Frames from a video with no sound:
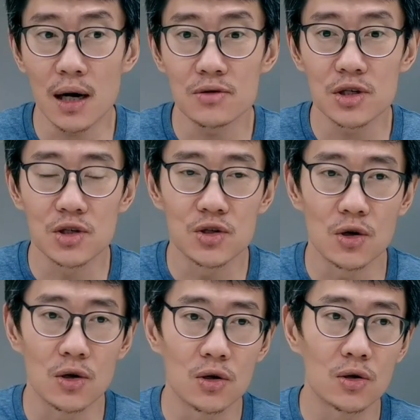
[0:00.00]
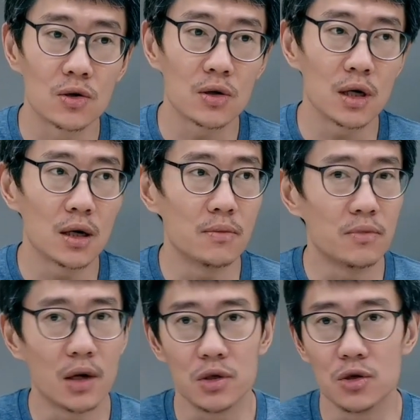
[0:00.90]
so
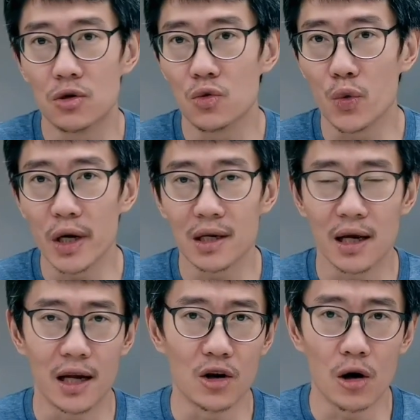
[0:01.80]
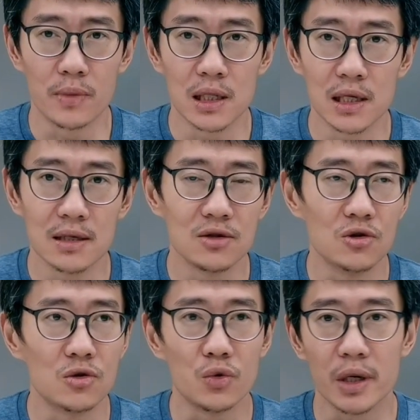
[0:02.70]
there were no weird anomalies,
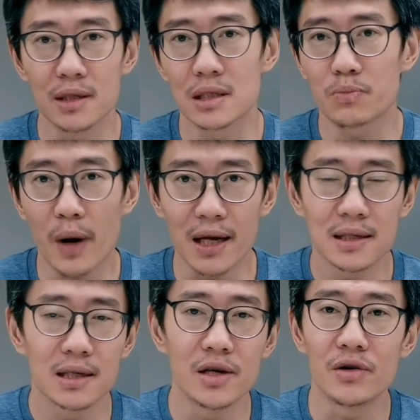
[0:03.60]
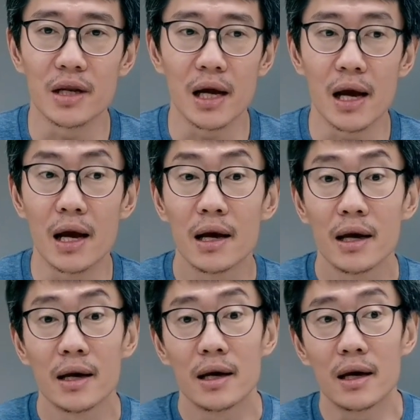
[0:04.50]
no weird spikes here and there.
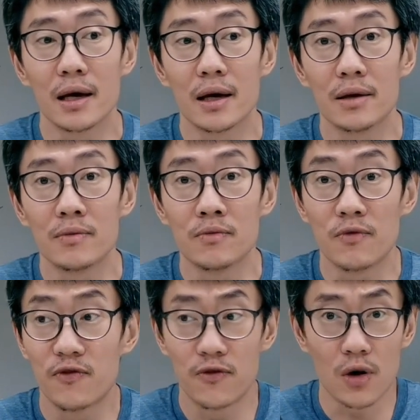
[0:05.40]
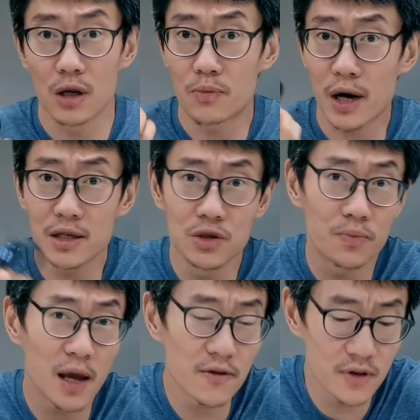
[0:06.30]
And for the price you
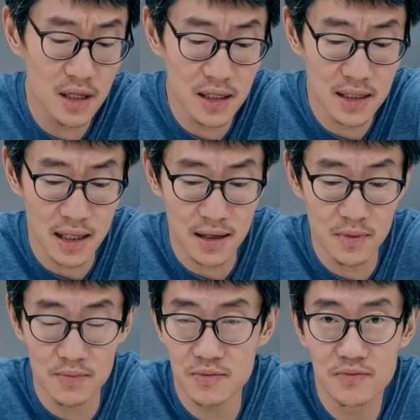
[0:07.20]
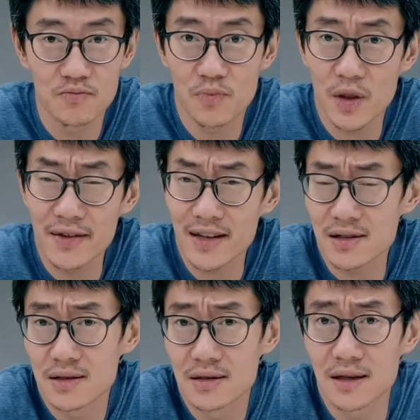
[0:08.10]
pay for this, I think
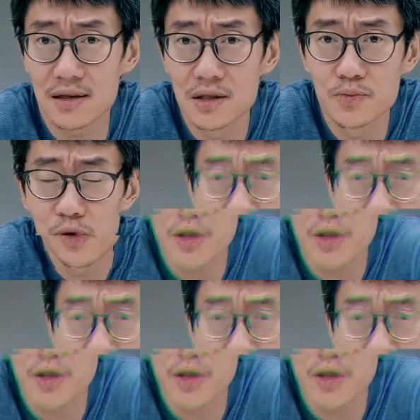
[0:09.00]
that's pretty